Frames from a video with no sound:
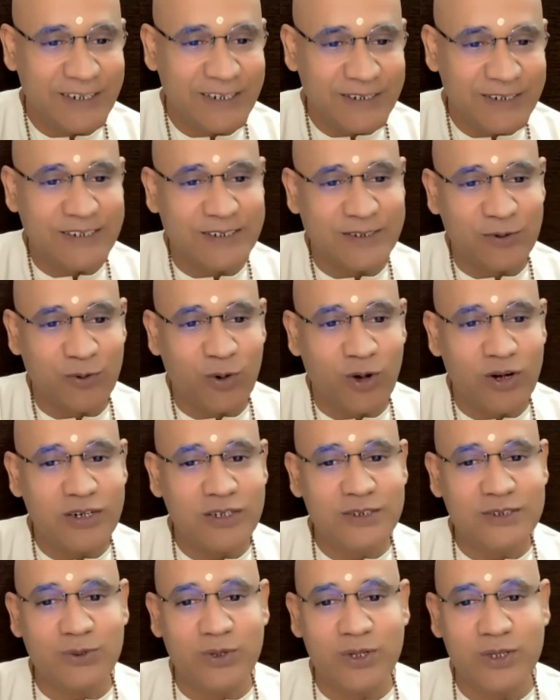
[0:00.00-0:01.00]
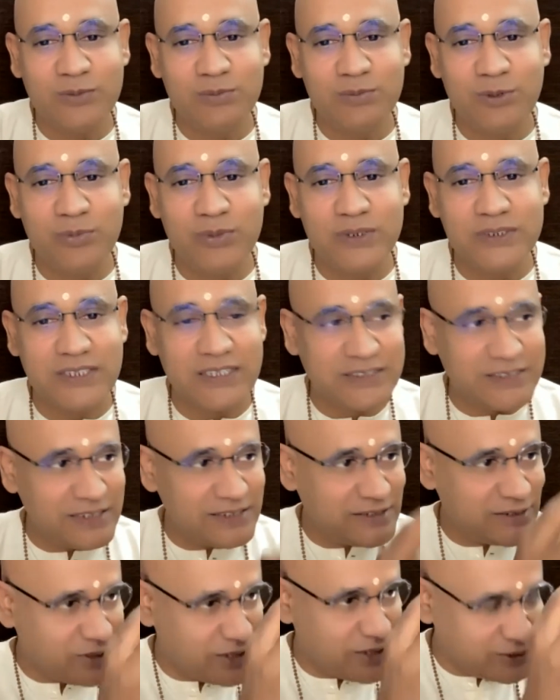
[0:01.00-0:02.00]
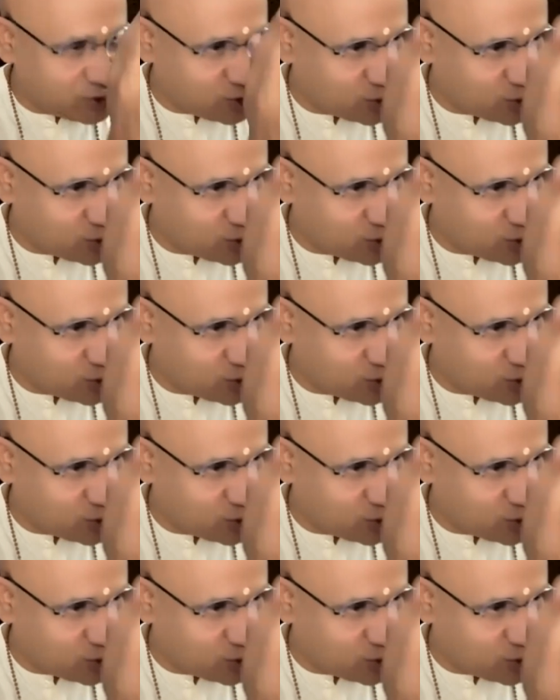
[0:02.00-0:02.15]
did it. What is Swayambhu means? Just a